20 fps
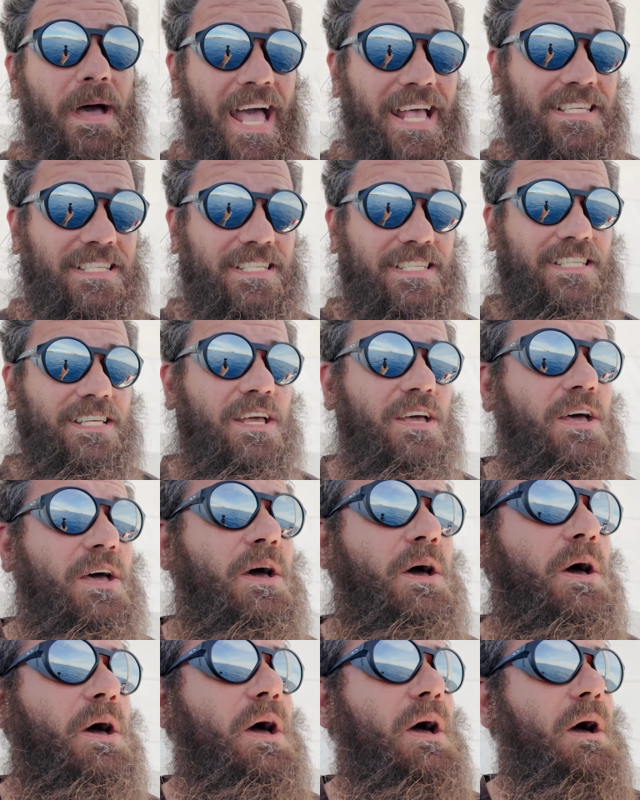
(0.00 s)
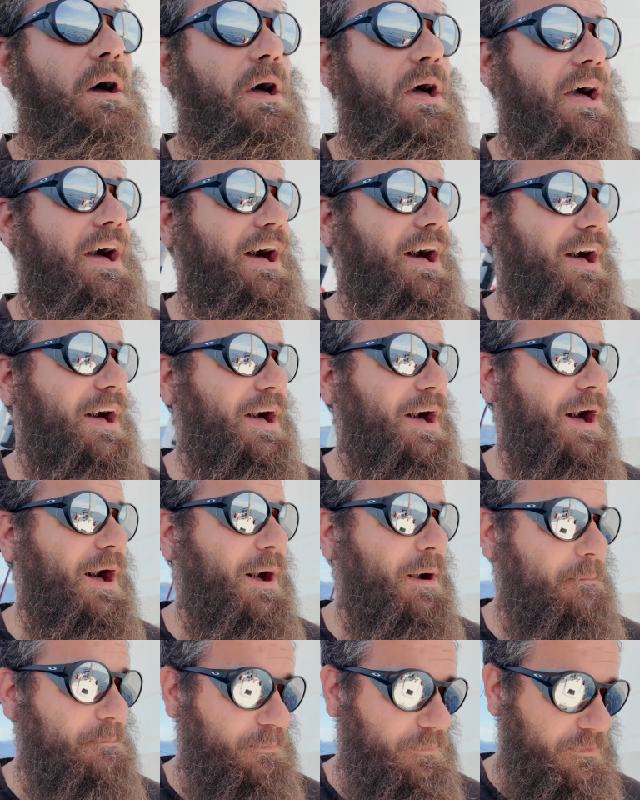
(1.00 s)
best
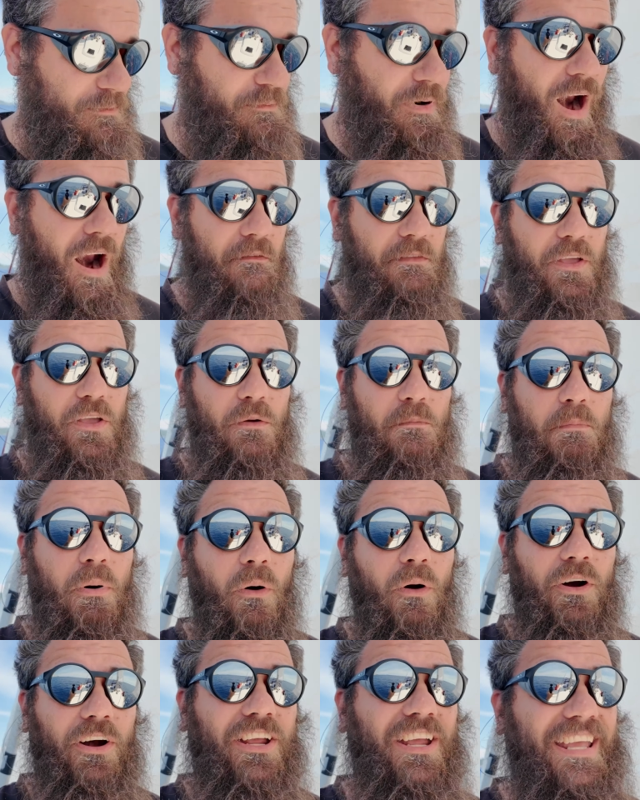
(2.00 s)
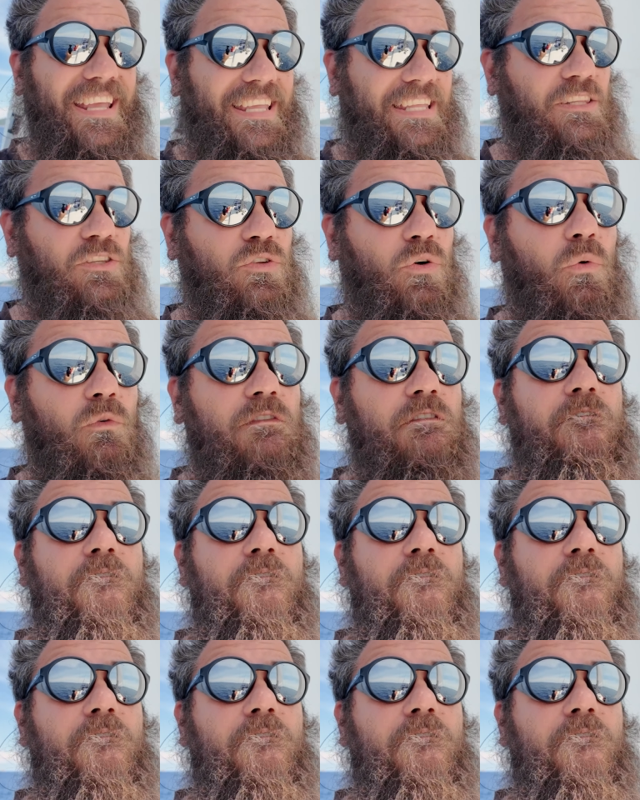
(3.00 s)
um, barbecue pork in the